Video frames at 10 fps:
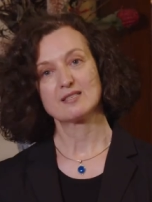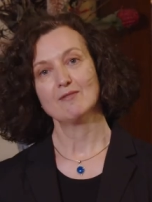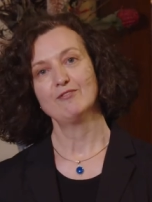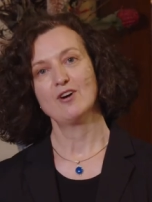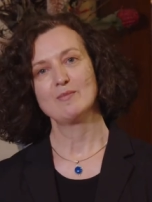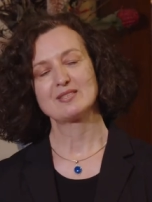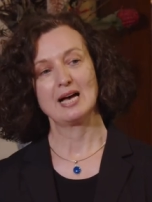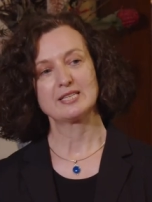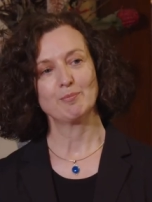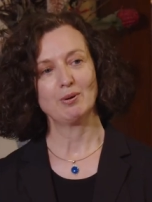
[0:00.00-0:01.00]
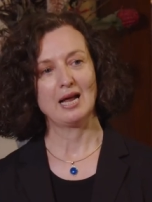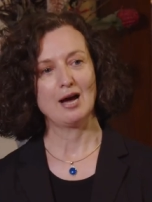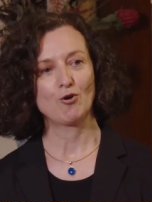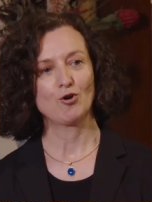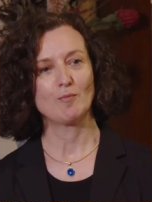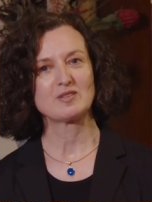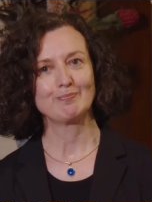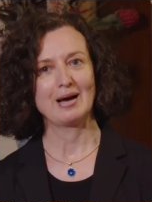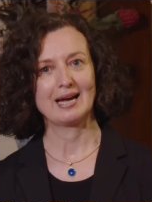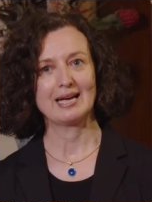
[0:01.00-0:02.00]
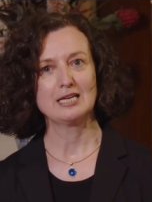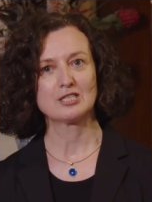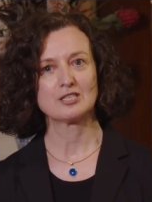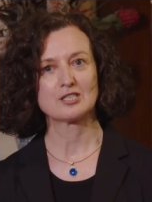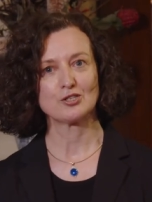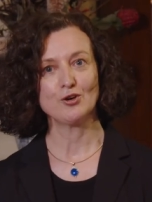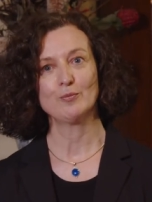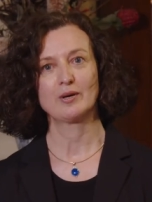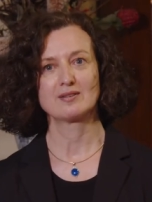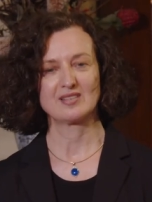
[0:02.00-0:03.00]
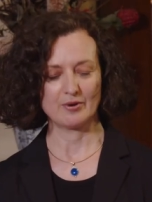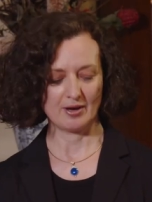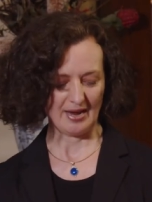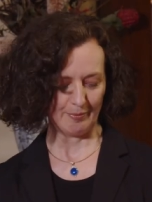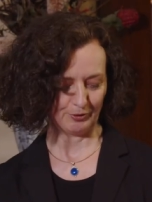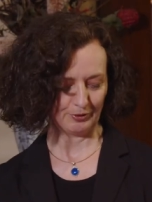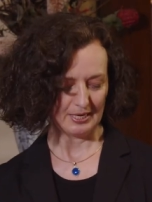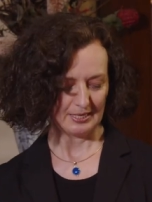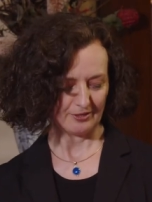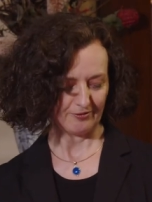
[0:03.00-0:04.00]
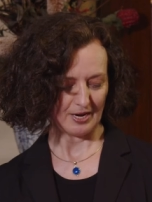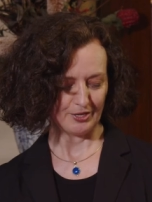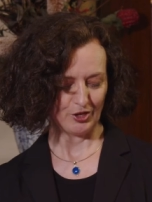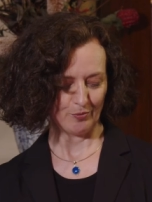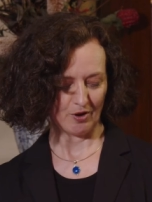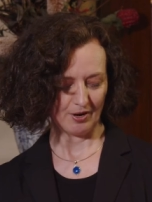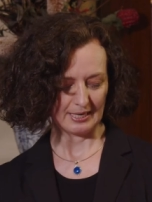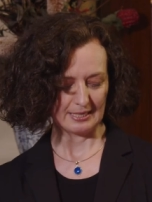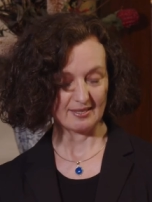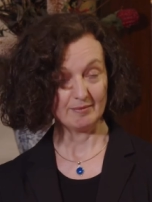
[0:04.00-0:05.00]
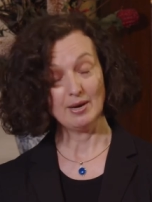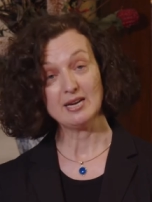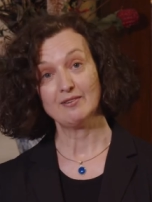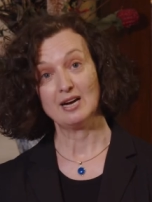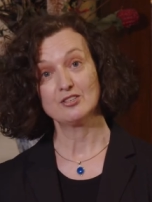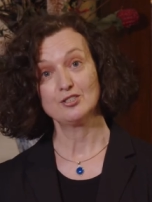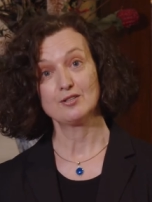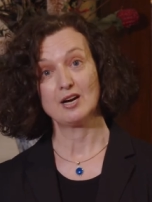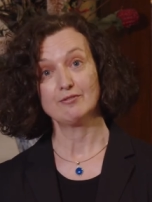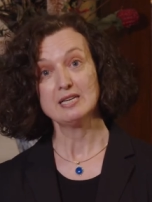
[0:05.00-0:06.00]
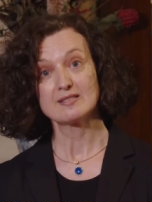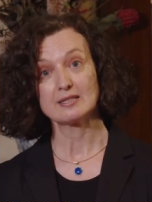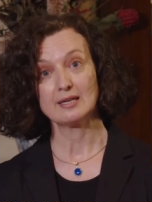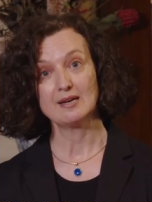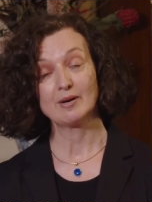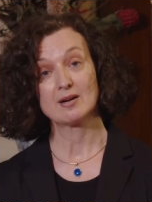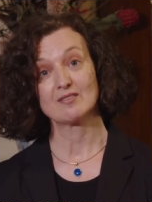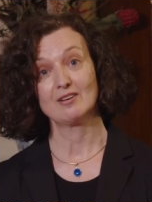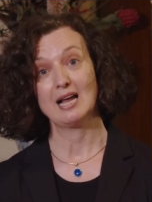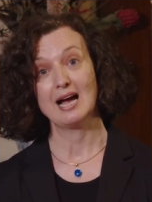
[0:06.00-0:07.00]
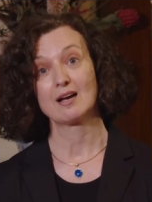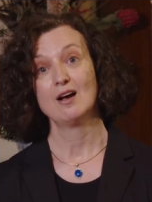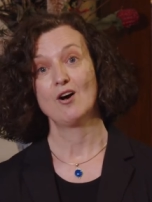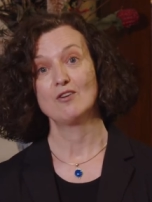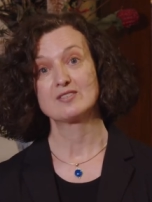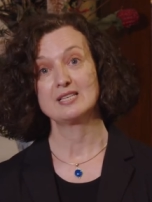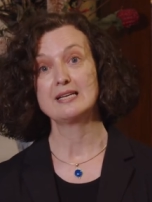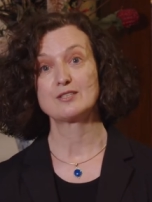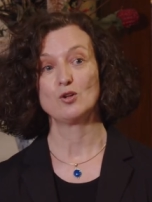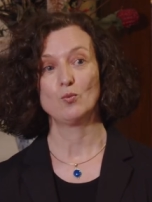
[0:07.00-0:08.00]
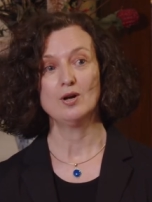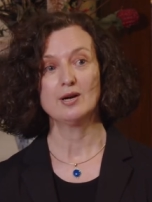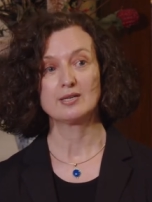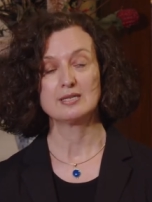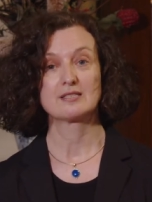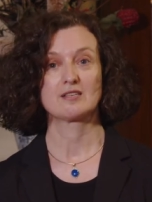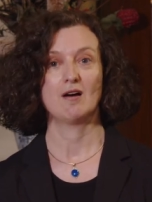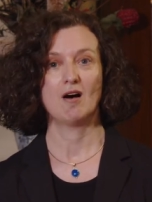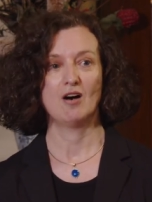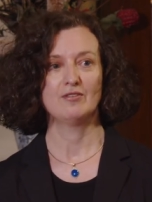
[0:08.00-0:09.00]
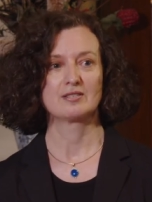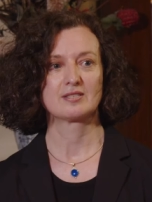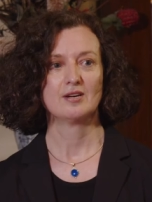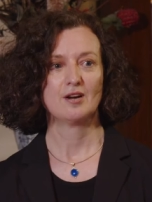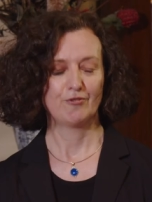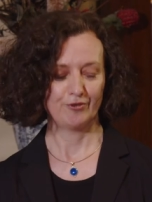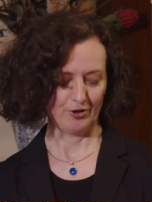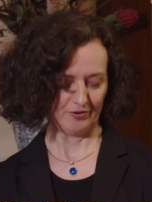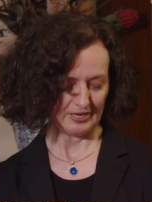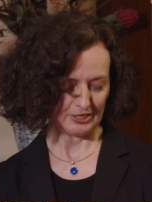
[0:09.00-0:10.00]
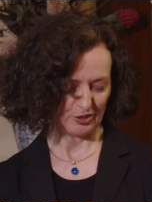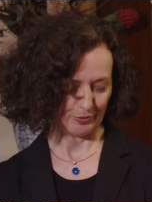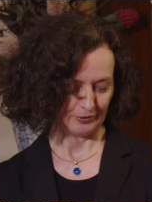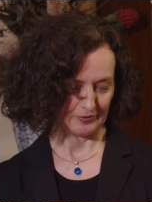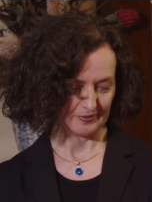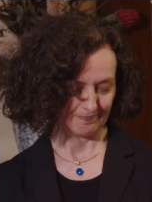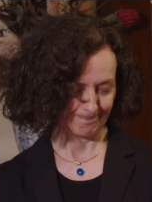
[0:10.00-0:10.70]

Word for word: Some farmers had to plough crops back into the soil because they were unable to find new markets. And many have had to do that recently because of a lack of seasonal workers to harvest fruit and vegetables.